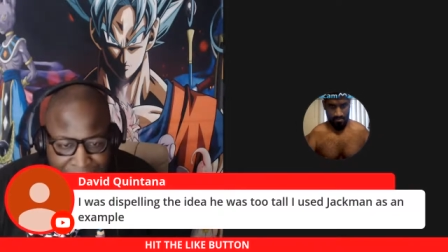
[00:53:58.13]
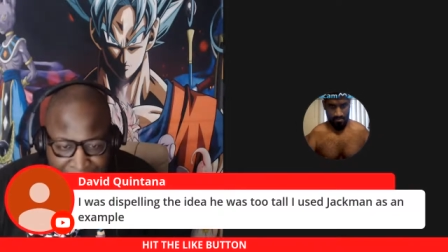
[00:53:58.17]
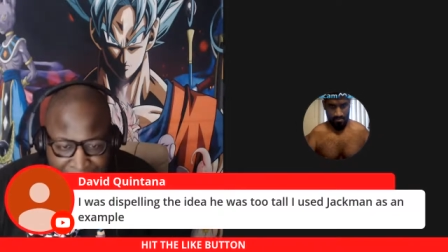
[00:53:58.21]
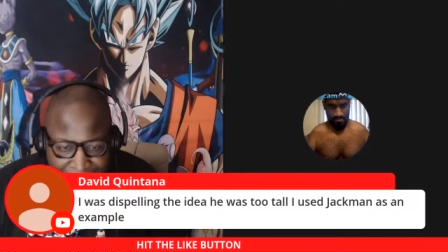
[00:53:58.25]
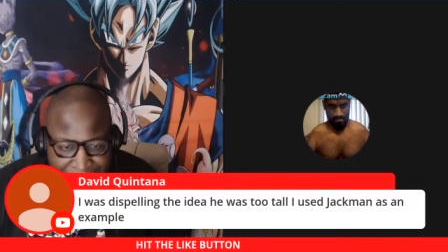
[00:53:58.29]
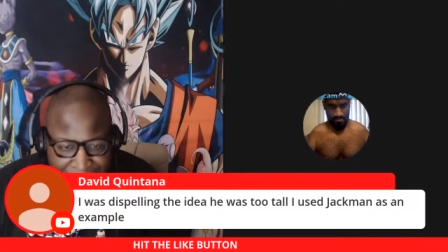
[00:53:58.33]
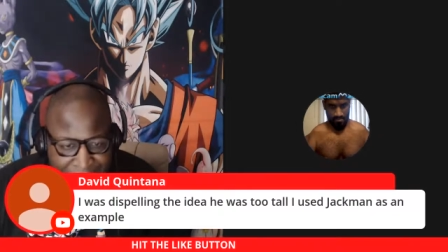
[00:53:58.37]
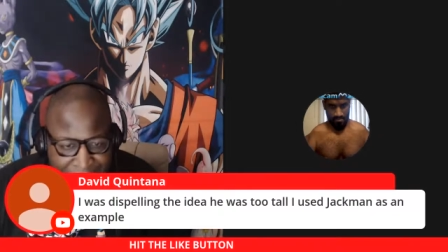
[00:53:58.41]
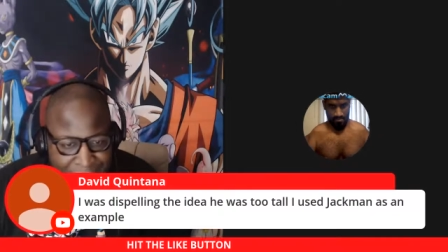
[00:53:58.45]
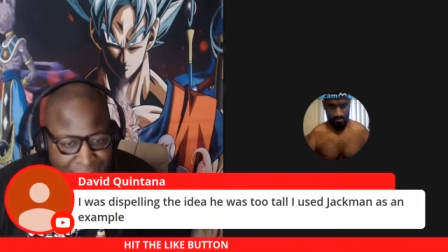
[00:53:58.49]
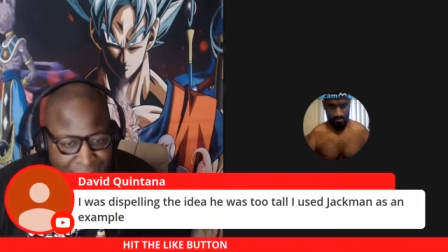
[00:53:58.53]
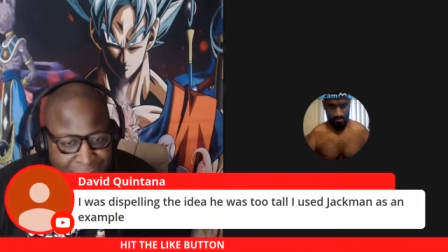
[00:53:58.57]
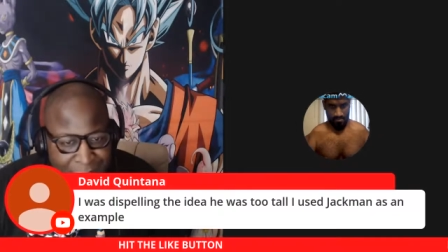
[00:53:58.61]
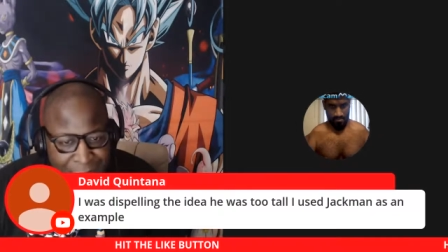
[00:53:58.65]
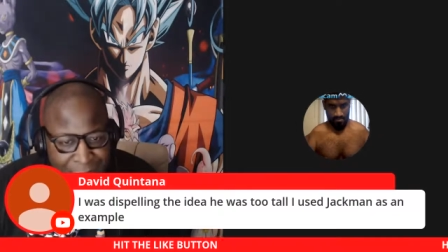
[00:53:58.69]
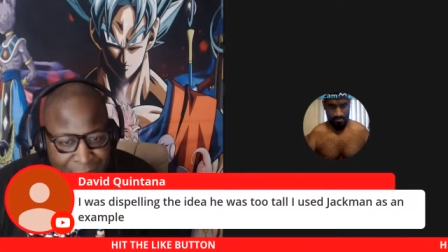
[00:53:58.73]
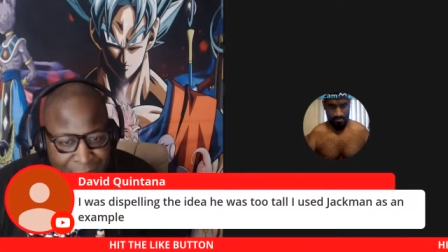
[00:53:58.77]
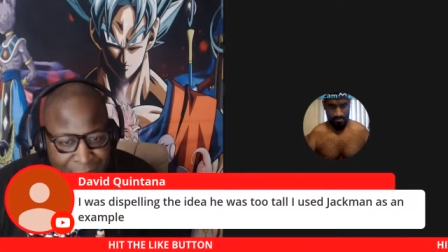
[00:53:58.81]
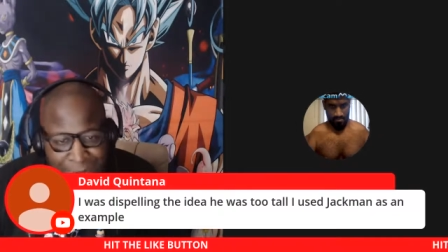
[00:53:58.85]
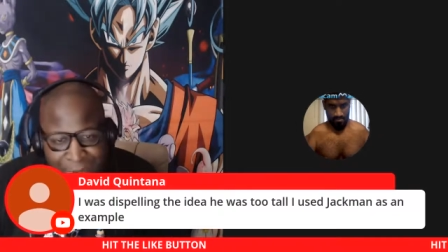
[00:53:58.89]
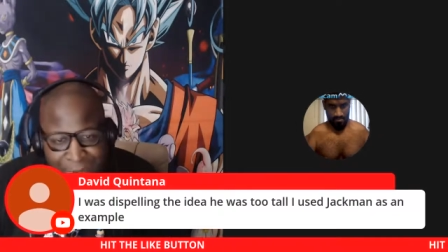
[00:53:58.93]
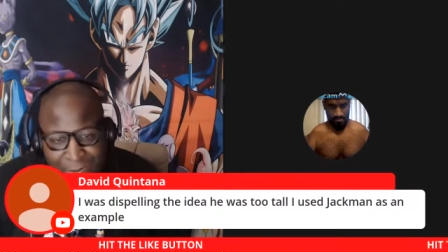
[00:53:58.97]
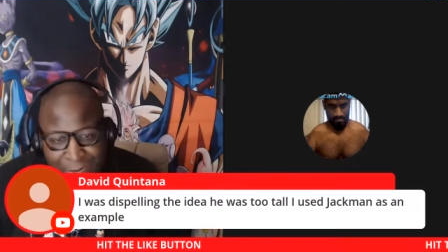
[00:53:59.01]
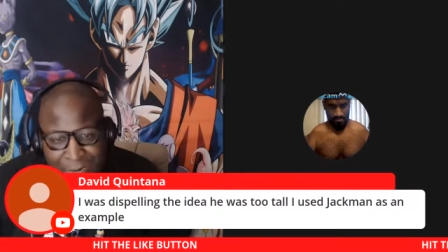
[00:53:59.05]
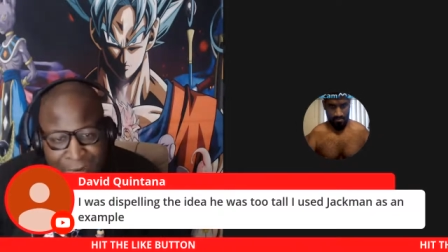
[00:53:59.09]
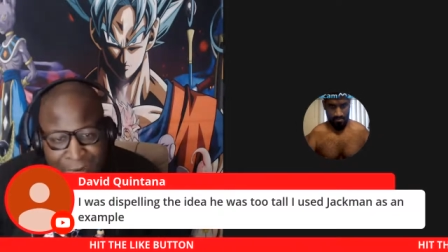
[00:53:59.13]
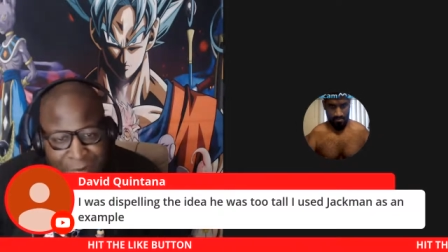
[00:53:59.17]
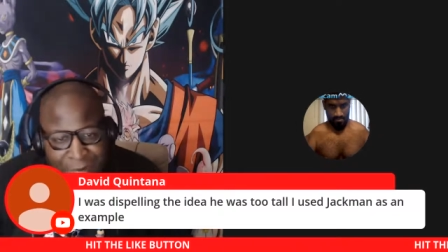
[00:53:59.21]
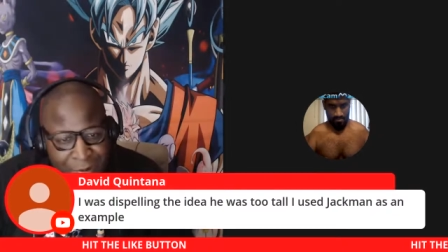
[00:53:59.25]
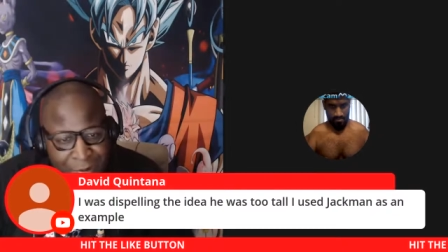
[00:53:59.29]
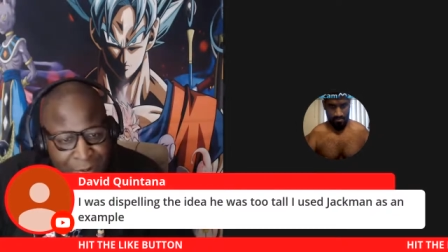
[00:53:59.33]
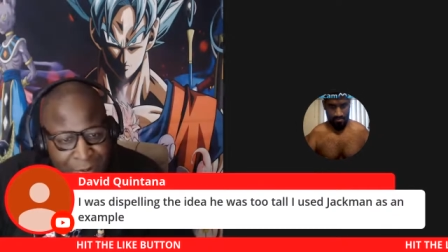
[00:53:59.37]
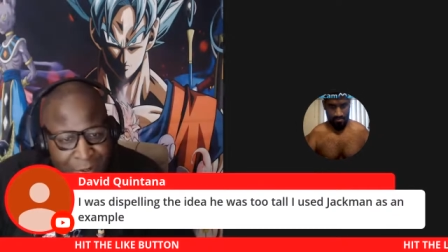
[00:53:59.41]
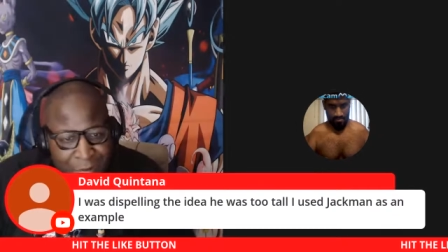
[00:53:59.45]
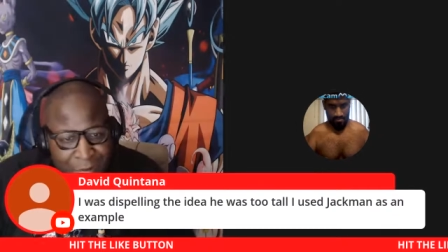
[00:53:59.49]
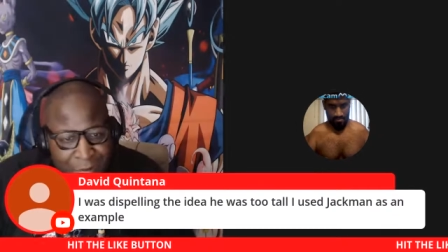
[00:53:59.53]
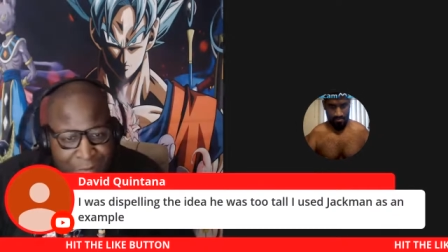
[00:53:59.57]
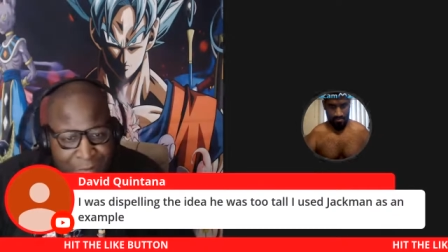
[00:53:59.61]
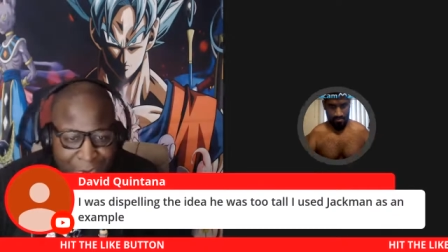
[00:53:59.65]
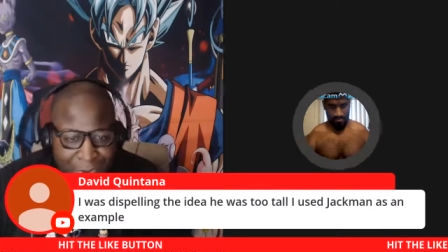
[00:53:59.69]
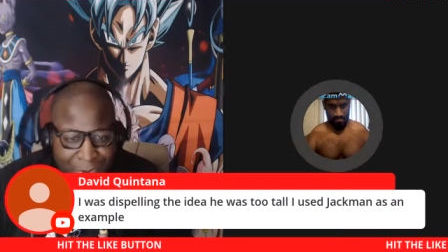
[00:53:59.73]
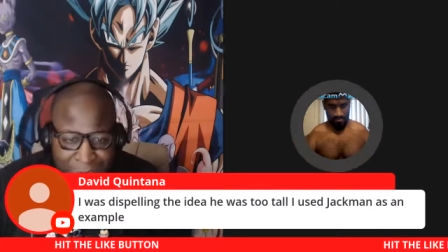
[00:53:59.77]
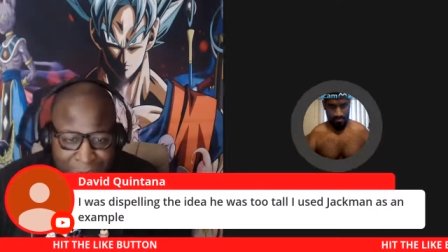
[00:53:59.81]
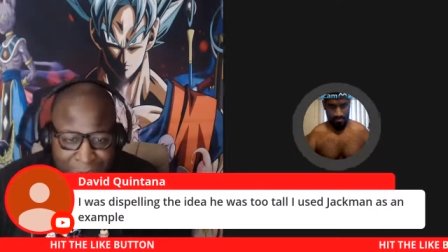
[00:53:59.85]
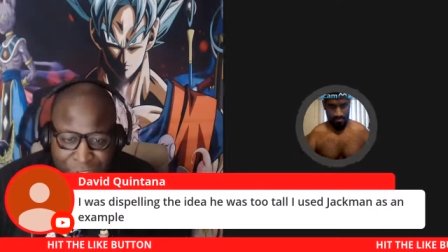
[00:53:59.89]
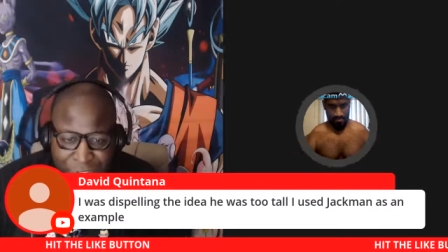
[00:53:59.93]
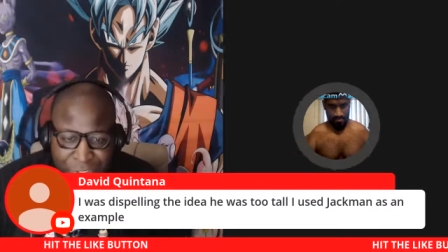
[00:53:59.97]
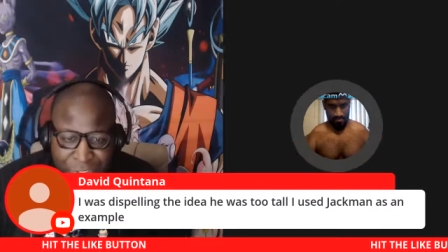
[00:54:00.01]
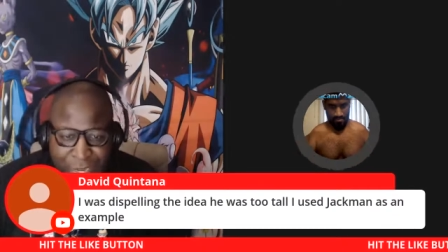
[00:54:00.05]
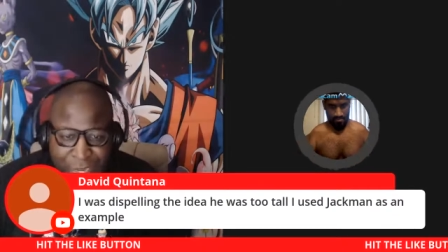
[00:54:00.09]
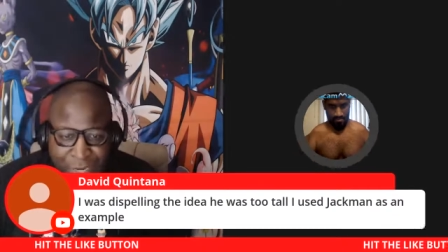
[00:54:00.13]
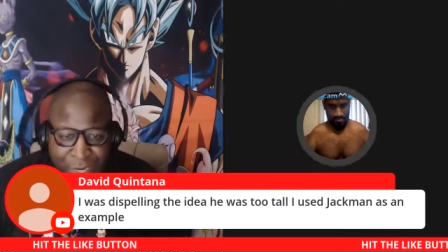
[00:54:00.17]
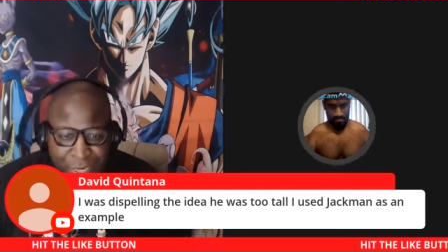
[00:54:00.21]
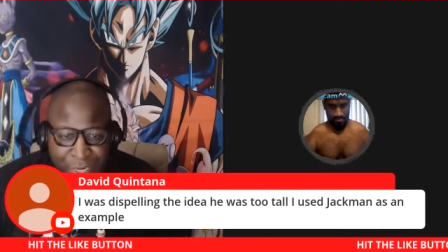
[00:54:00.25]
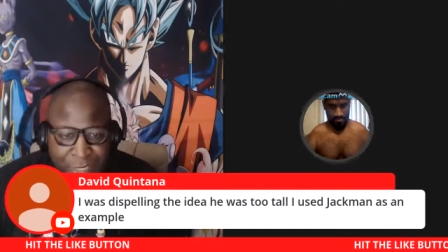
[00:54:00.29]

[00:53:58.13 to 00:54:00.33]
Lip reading: Man, and then like you said,